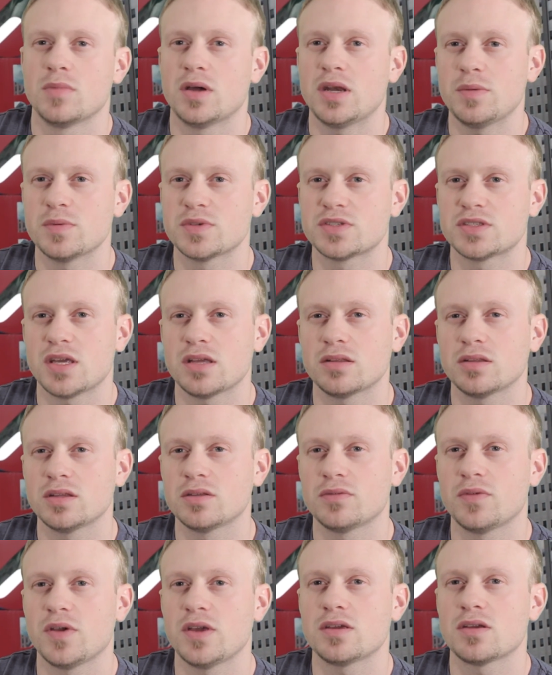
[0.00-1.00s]
My name is Stanley
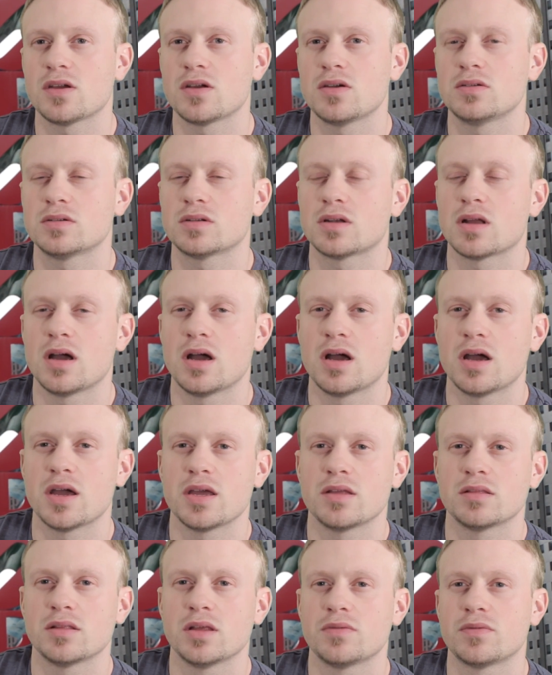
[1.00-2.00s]
Dawejko.
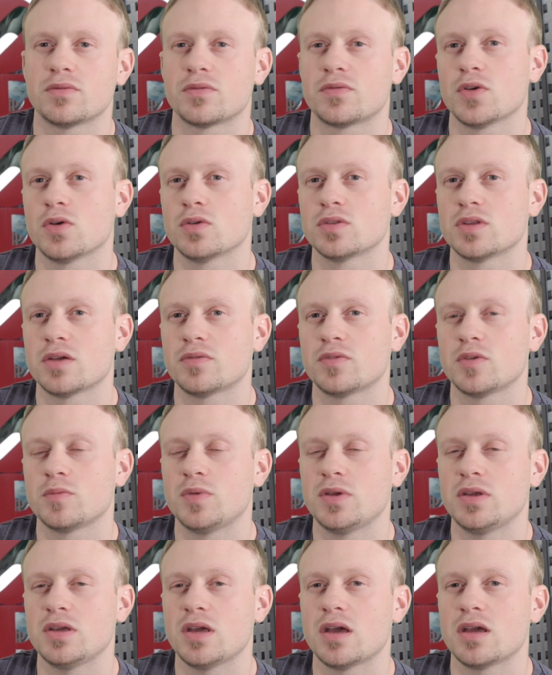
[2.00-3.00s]
I live in Philadelphia,
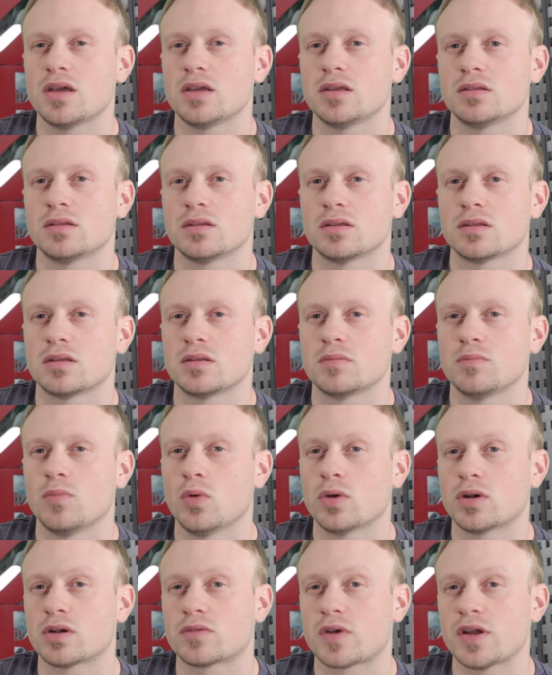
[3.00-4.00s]
PA.
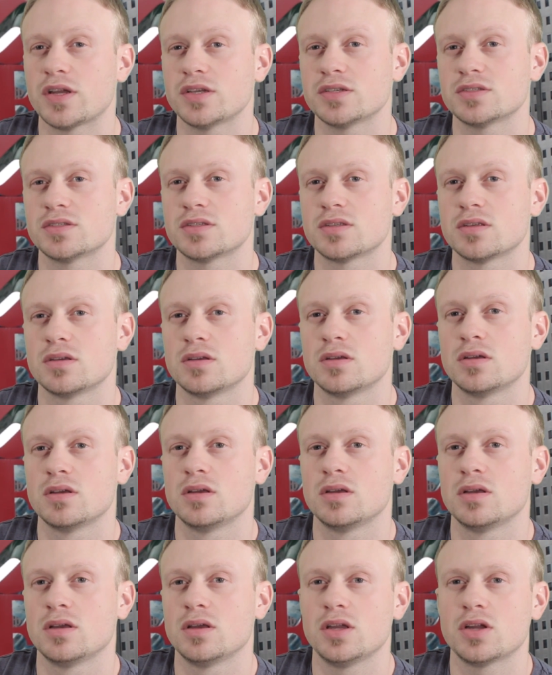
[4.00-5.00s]
Born and raised
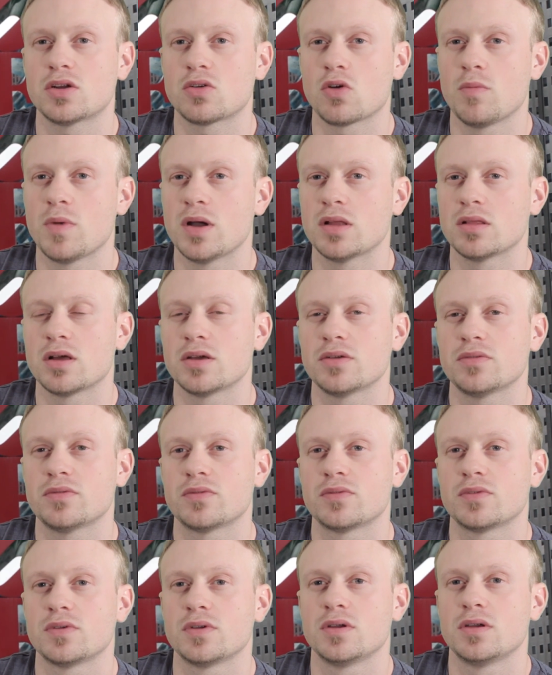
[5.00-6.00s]
here all my life.
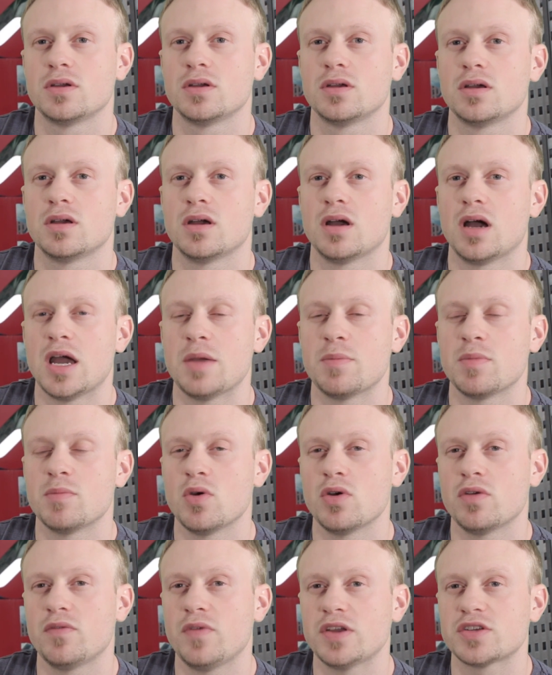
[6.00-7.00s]
I'm a
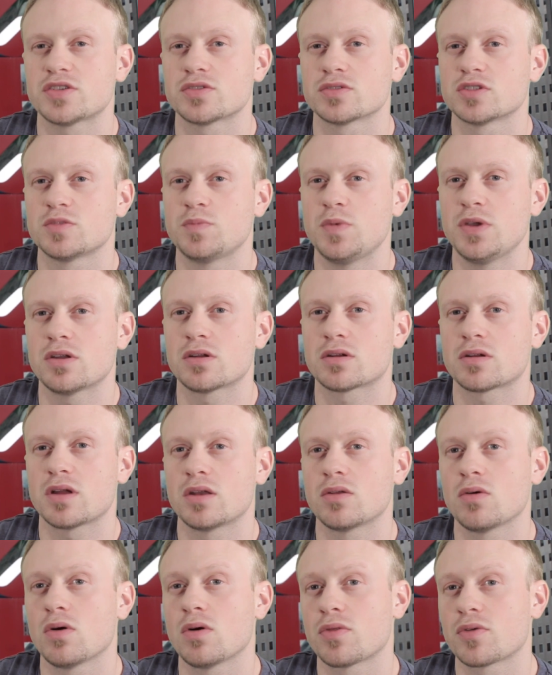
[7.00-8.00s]
motivational speaker
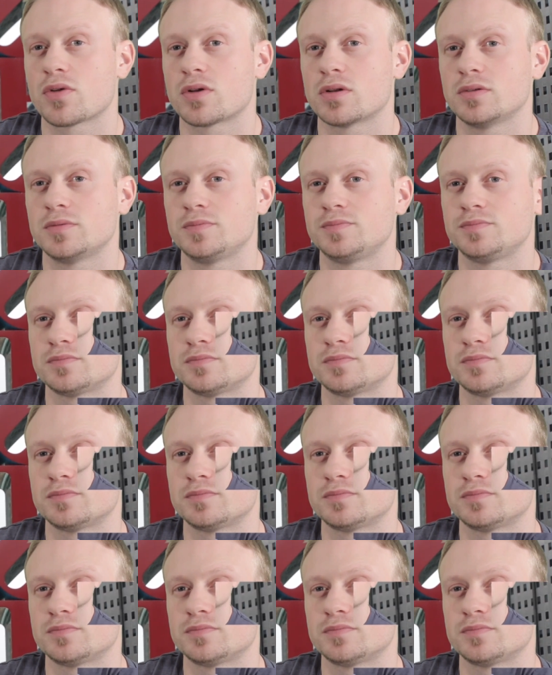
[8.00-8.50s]
and author.